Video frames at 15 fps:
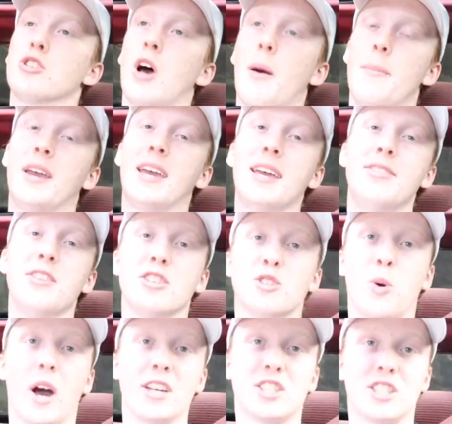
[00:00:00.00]
So I've been getting this
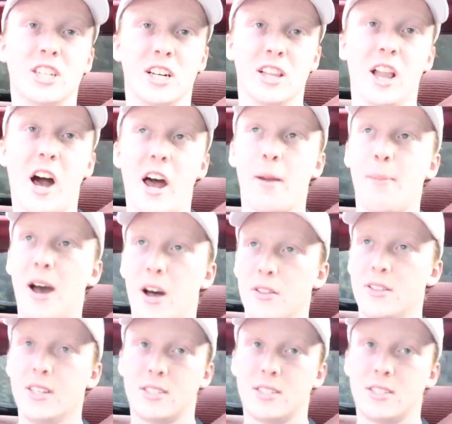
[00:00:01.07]
question a lot about